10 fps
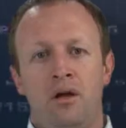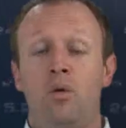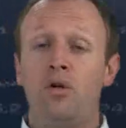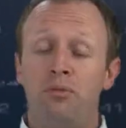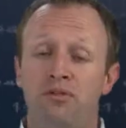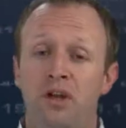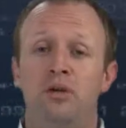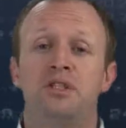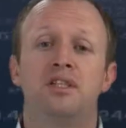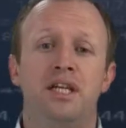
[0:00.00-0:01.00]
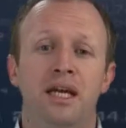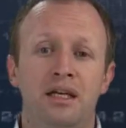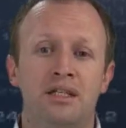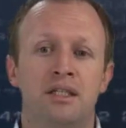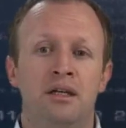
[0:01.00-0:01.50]
Welcome to video
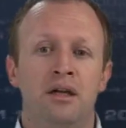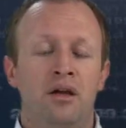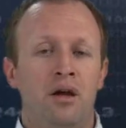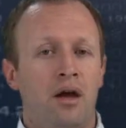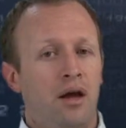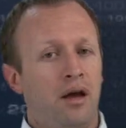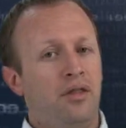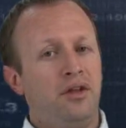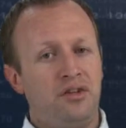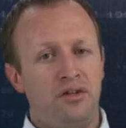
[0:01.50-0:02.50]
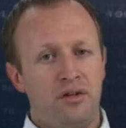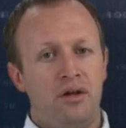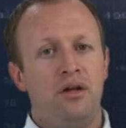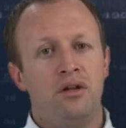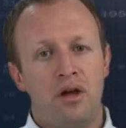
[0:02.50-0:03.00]
6. This
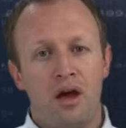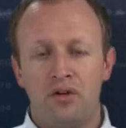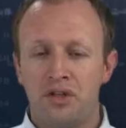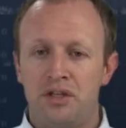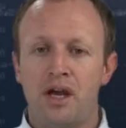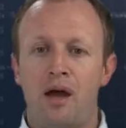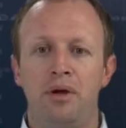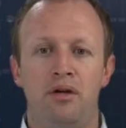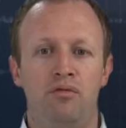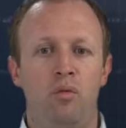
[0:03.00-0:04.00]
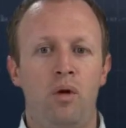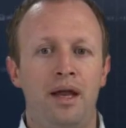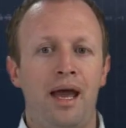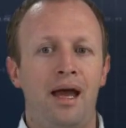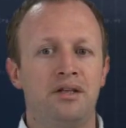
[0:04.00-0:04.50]
covers the topic of
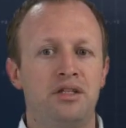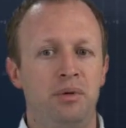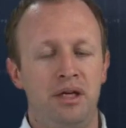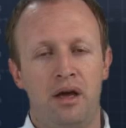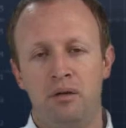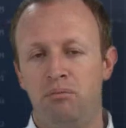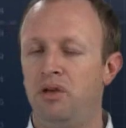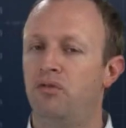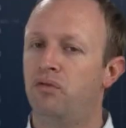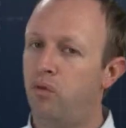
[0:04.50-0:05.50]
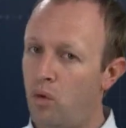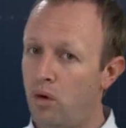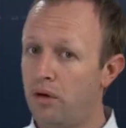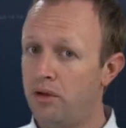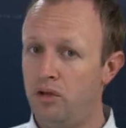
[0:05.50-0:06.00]
what has to be done
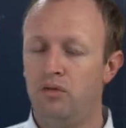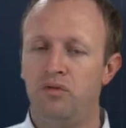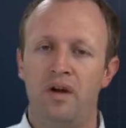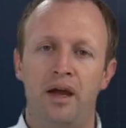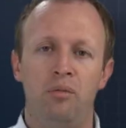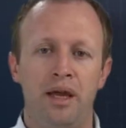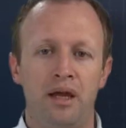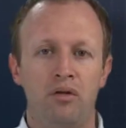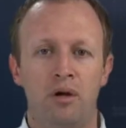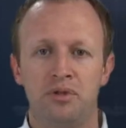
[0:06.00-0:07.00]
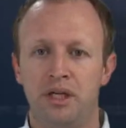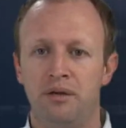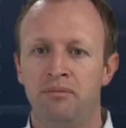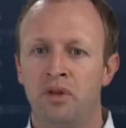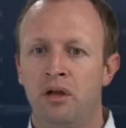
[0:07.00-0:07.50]
before you file
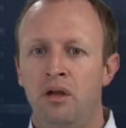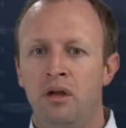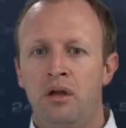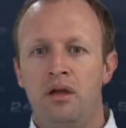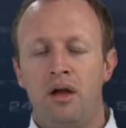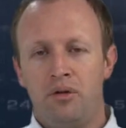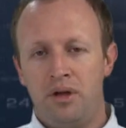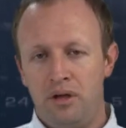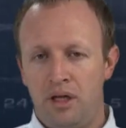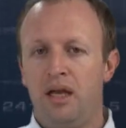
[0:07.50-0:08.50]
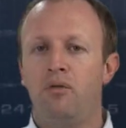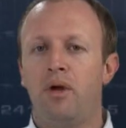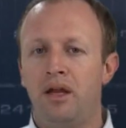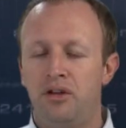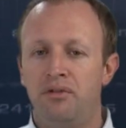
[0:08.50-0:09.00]
bankruptcy. Getting
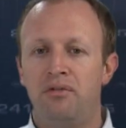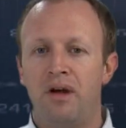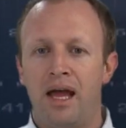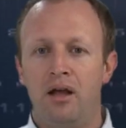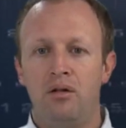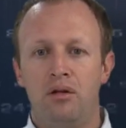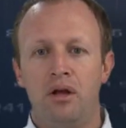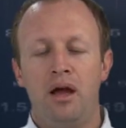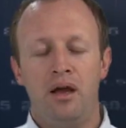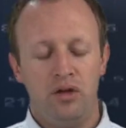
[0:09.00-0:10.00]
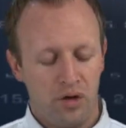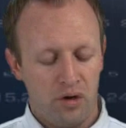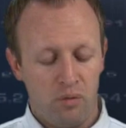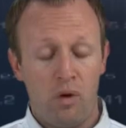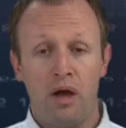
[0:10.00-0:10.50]
ready to file, you're
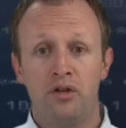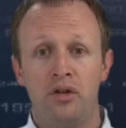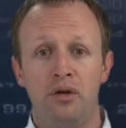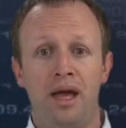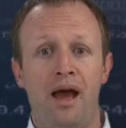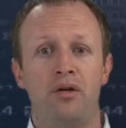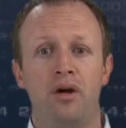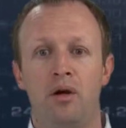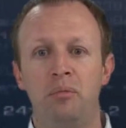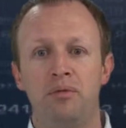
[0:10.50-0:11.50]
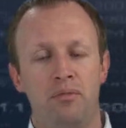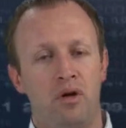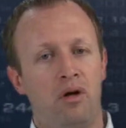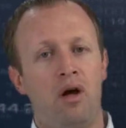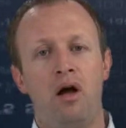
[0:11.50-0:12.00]
going to want to gather up
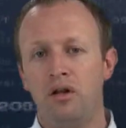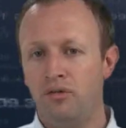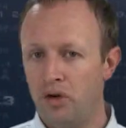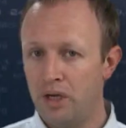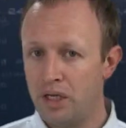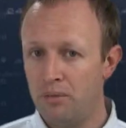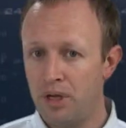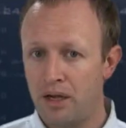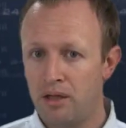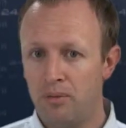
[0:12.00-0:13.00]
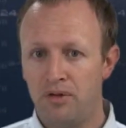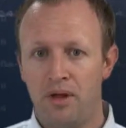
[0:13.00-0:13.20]
all of your income documents.